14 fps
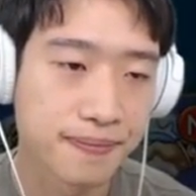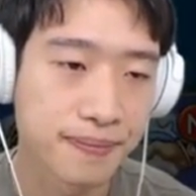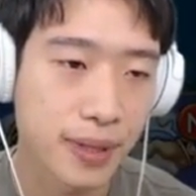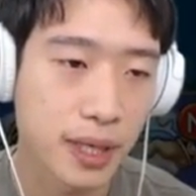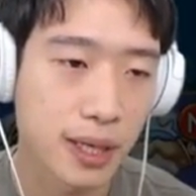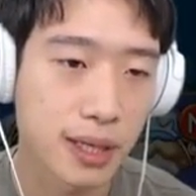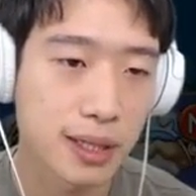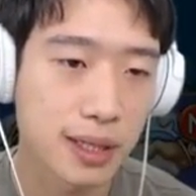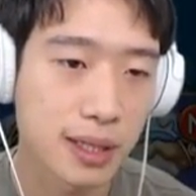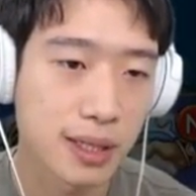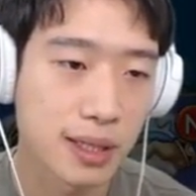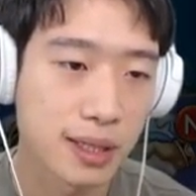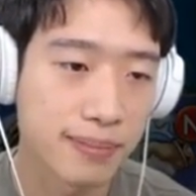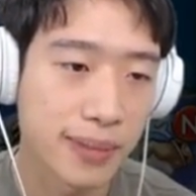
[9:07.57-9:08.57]
But
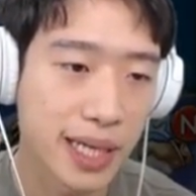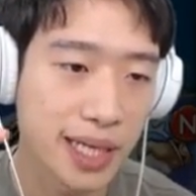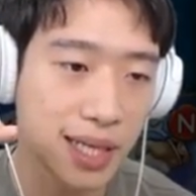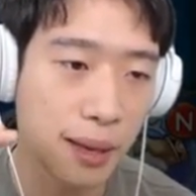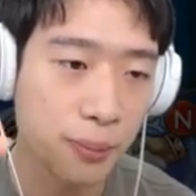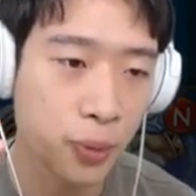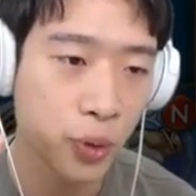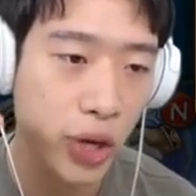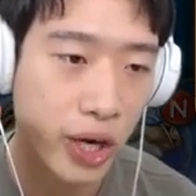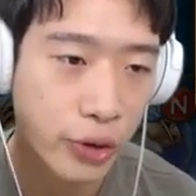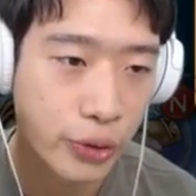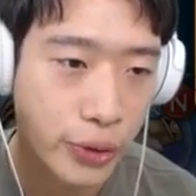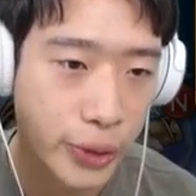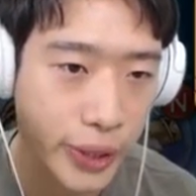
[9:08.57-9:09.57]
my top
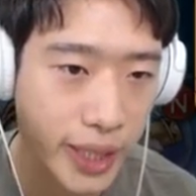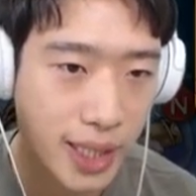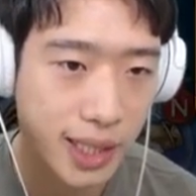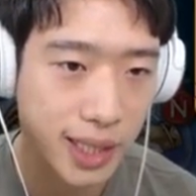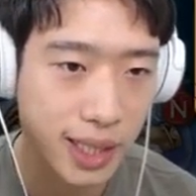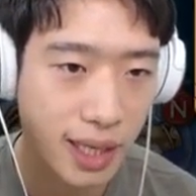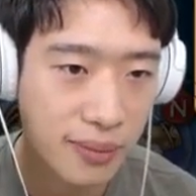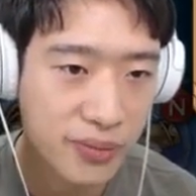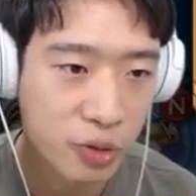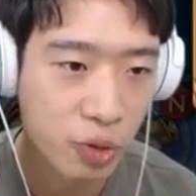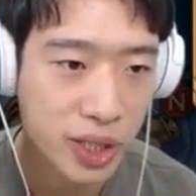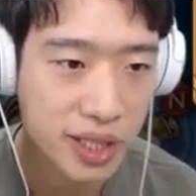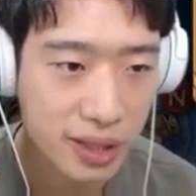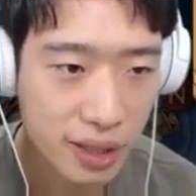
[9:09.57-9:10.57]
priority is gonna be
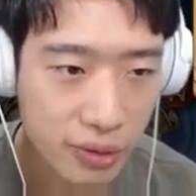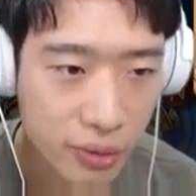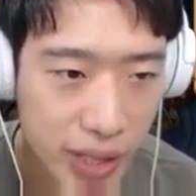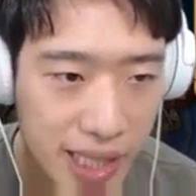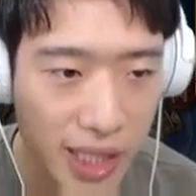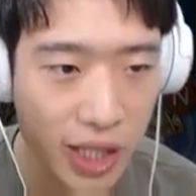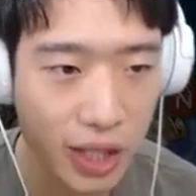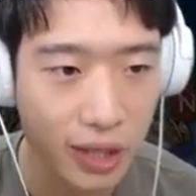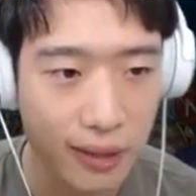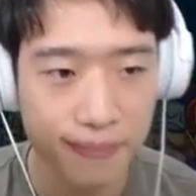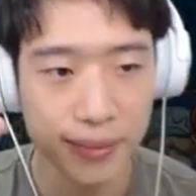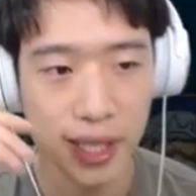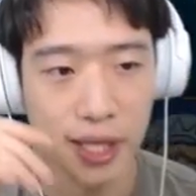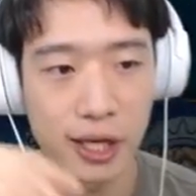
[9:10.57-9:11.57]
regeneration,
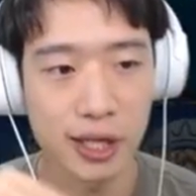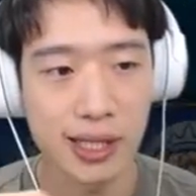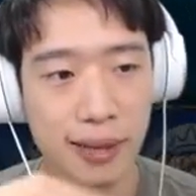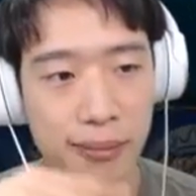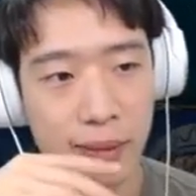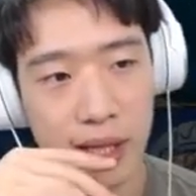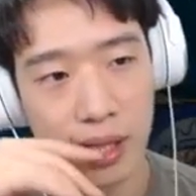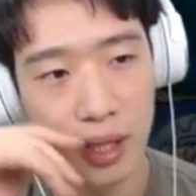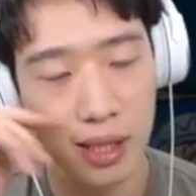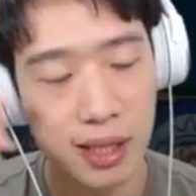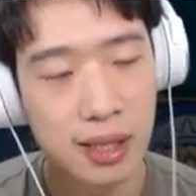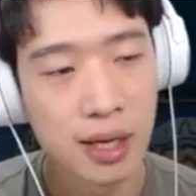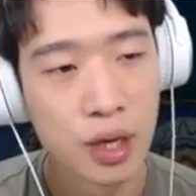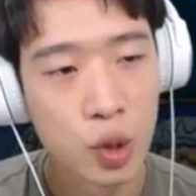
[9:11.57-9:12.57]
because I'm gonna
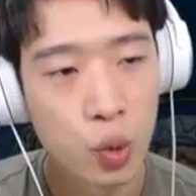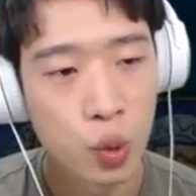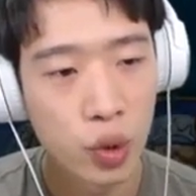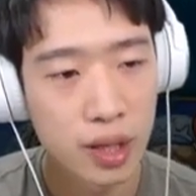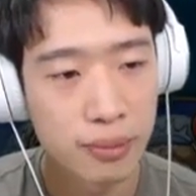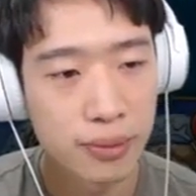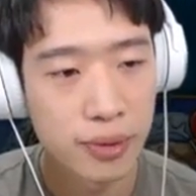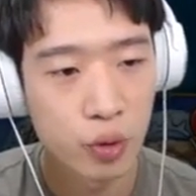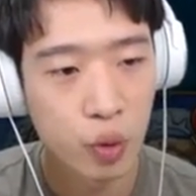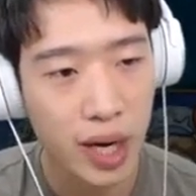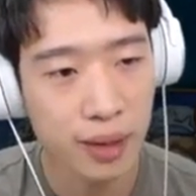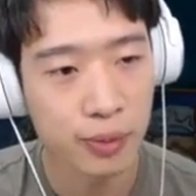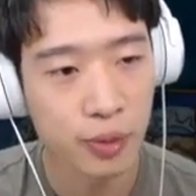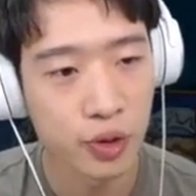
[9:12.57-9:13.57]
run
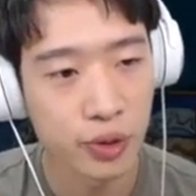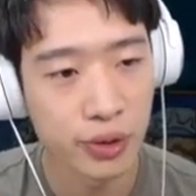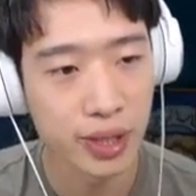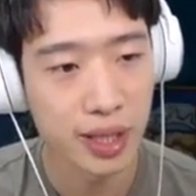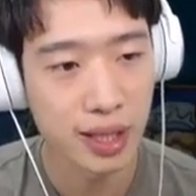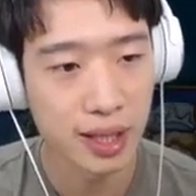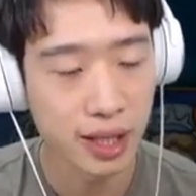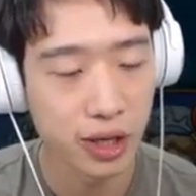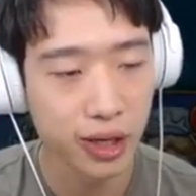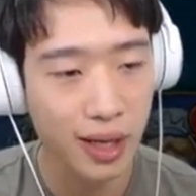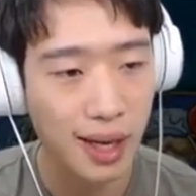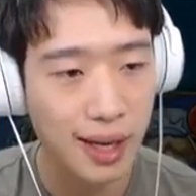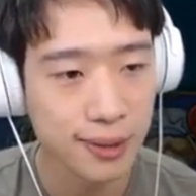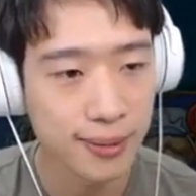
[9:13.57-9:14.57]
Ramu in a
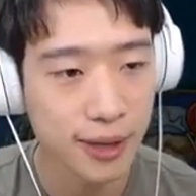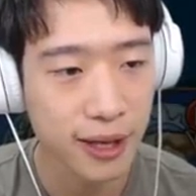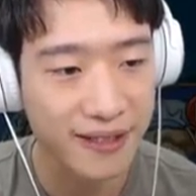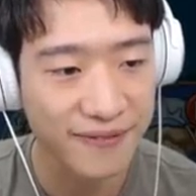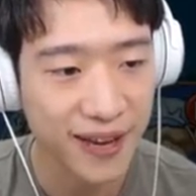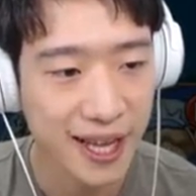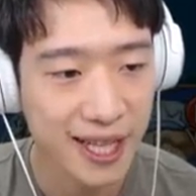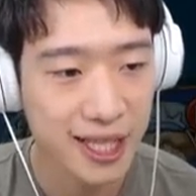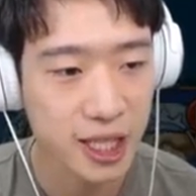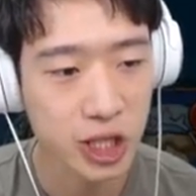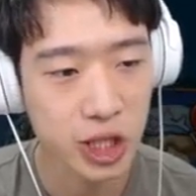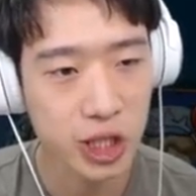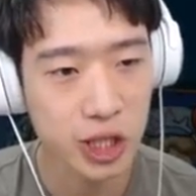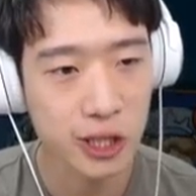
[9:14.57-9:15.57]
lot of advanced
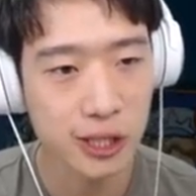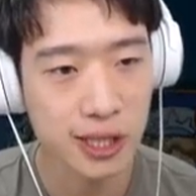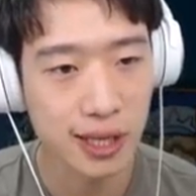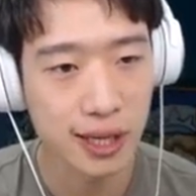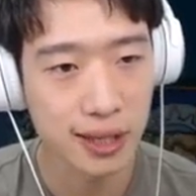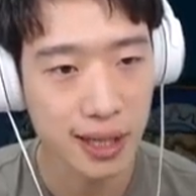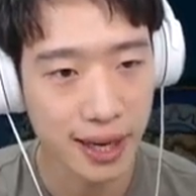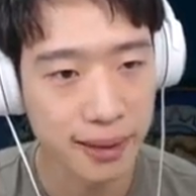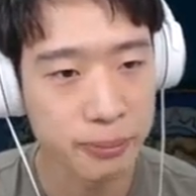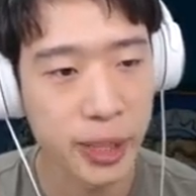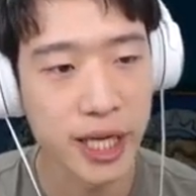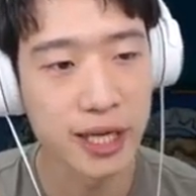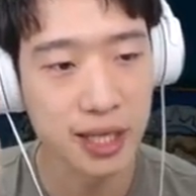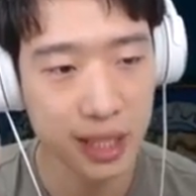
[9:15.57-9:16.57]
dungeons and I'm
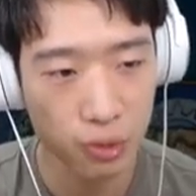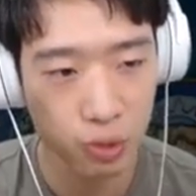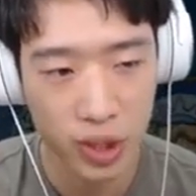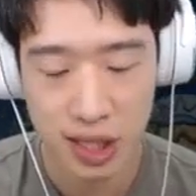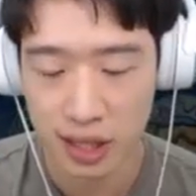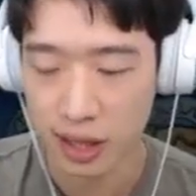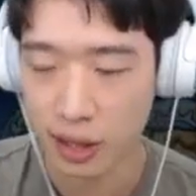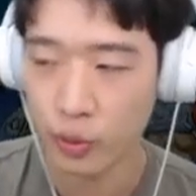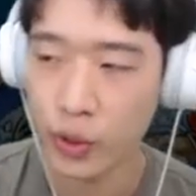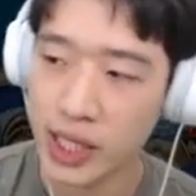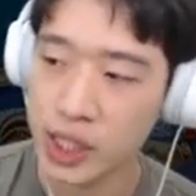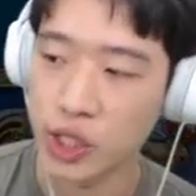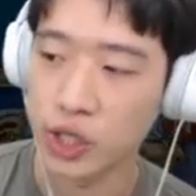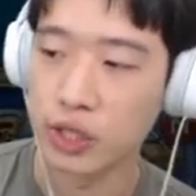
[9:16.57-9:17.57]
gonna need
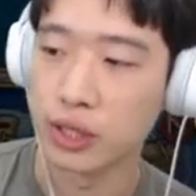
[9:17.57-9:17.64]
regeneration.